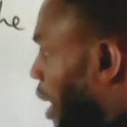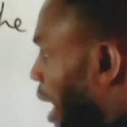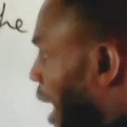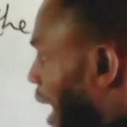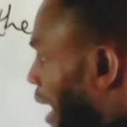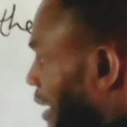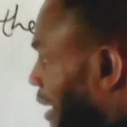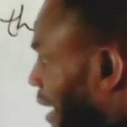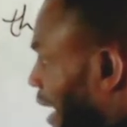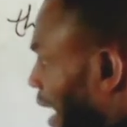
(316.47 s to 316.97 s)

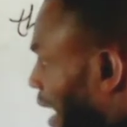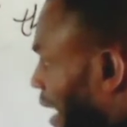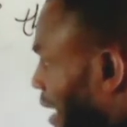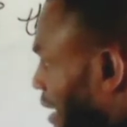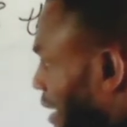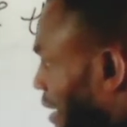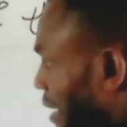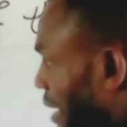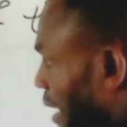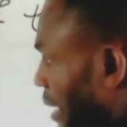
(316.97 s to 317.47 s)
and
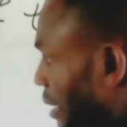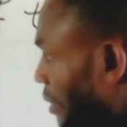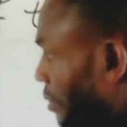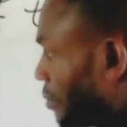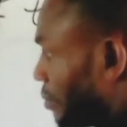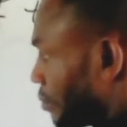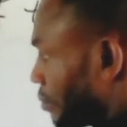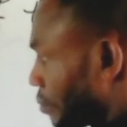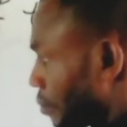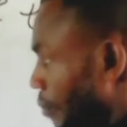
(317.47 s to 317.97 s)
end here.
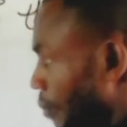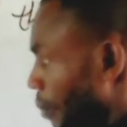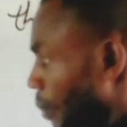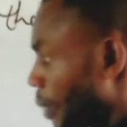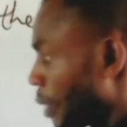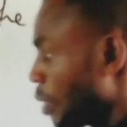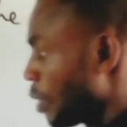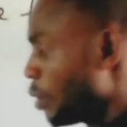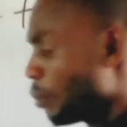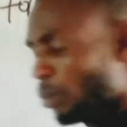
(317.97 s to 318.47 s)

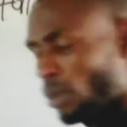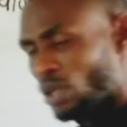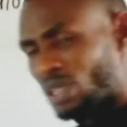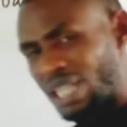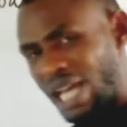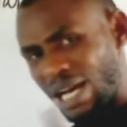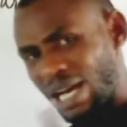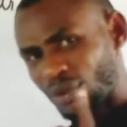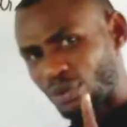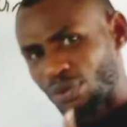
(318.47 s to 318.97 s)

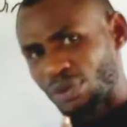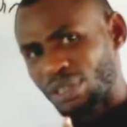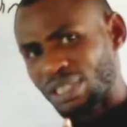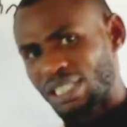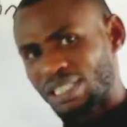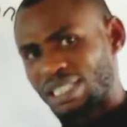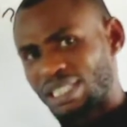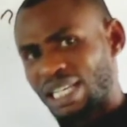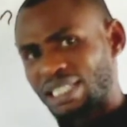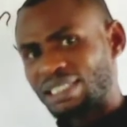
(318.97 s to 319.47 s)
But that
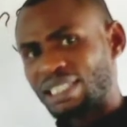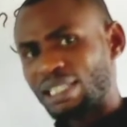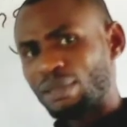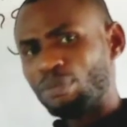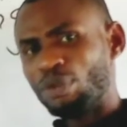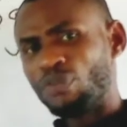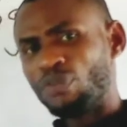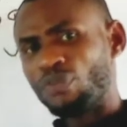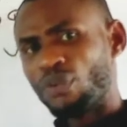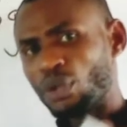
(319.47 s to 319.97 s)
reason that
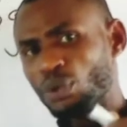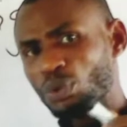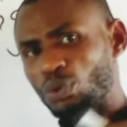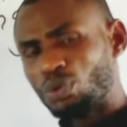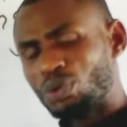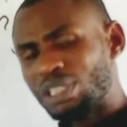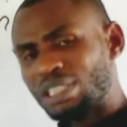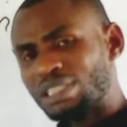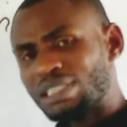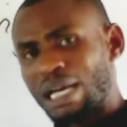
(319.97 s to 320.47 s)
before you
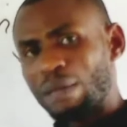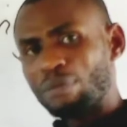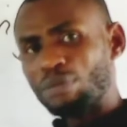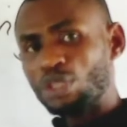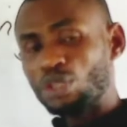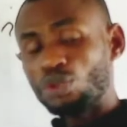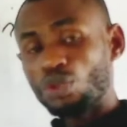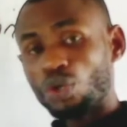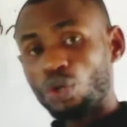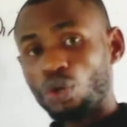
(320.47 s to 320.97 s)

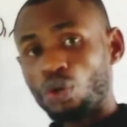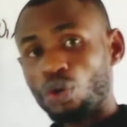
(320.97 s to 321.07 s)
determine